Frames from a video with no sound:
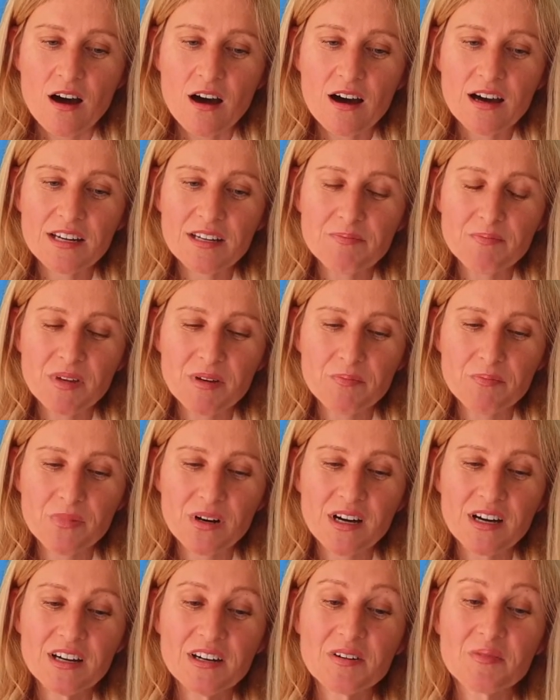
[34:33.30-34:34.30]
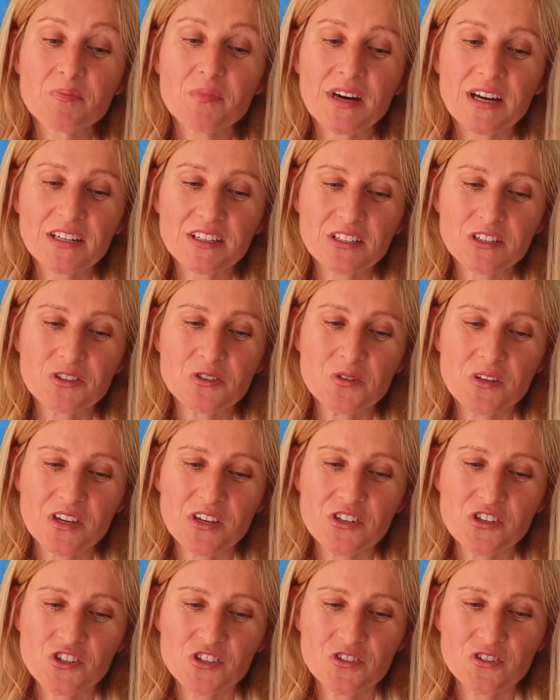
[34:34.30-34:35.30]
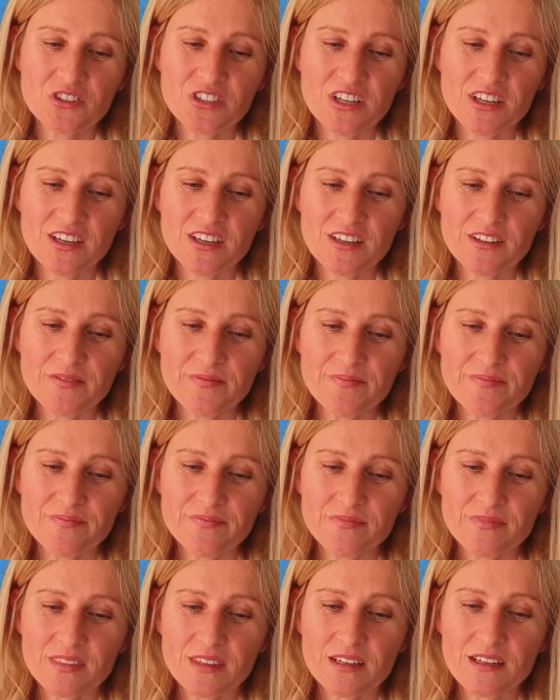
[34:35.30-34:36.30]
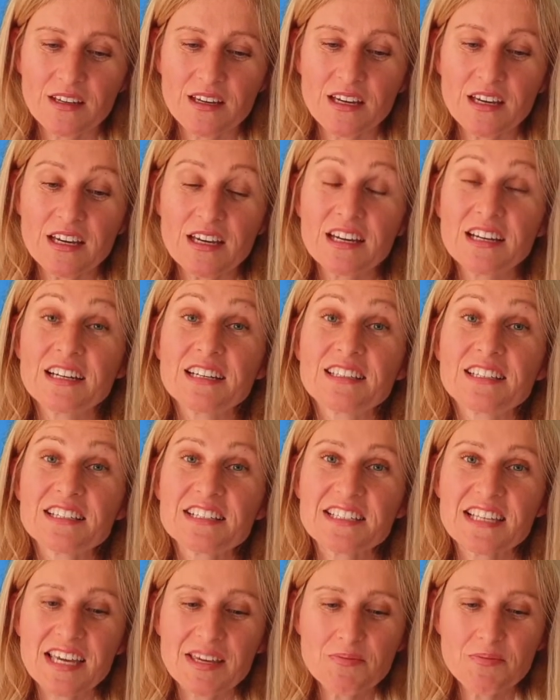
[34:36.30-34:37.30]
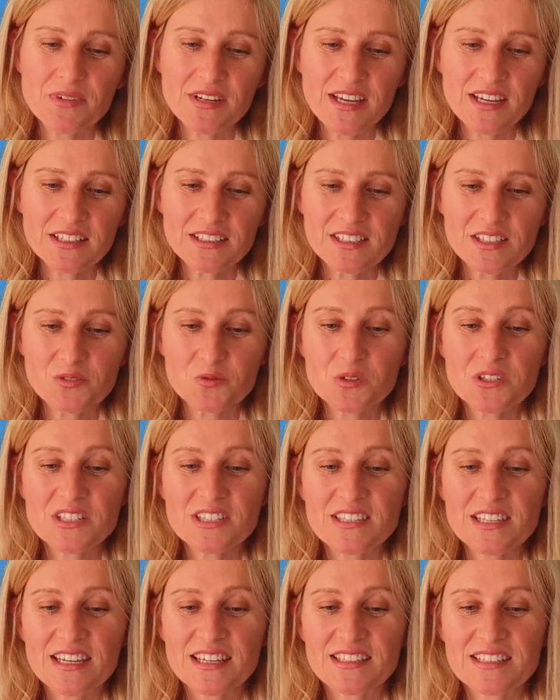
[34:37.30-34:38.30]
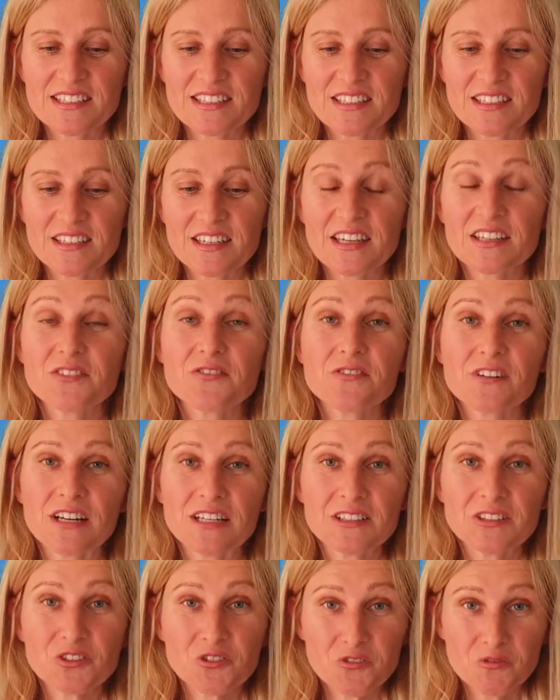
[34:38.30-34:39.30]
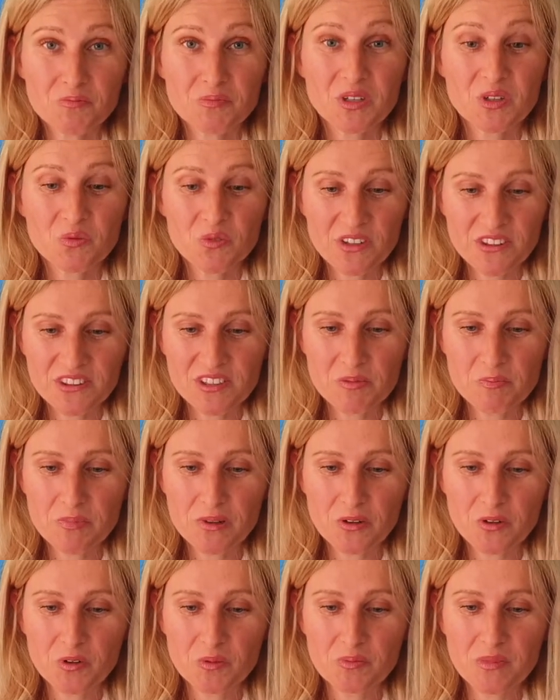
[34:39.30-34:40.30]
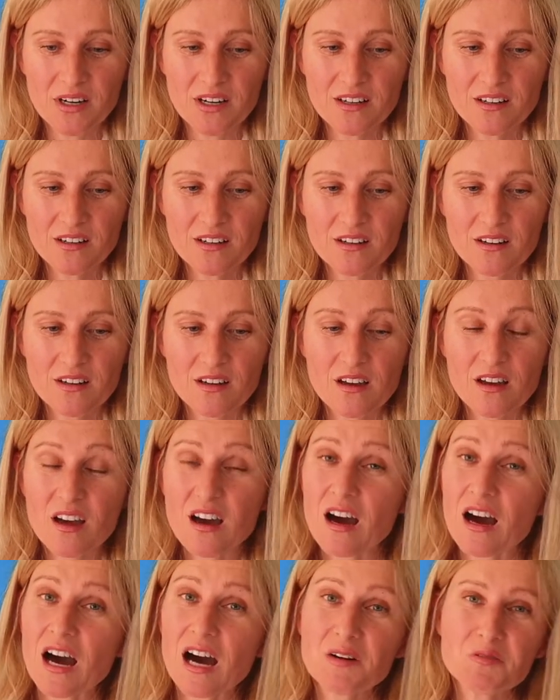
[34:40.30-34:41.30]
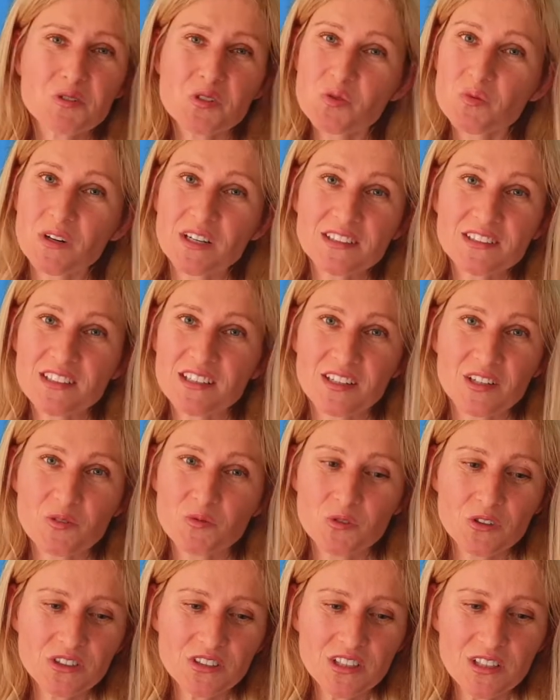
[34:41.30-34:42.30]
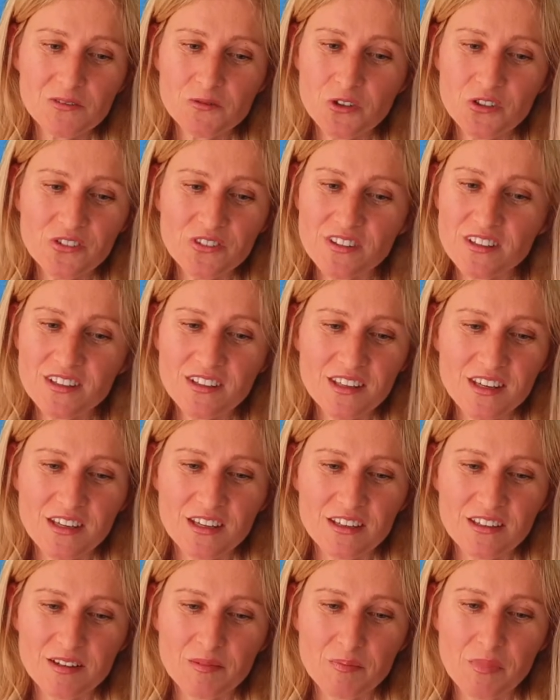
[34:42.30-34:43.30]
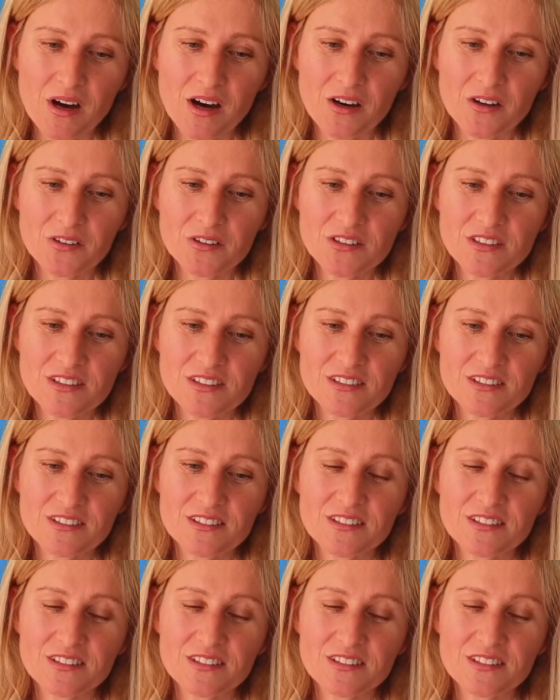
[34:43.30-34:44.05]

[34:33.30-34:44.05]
I remember my graduation day. The same rector was standing in front of me with diploma. I was wondering what he was thinking about.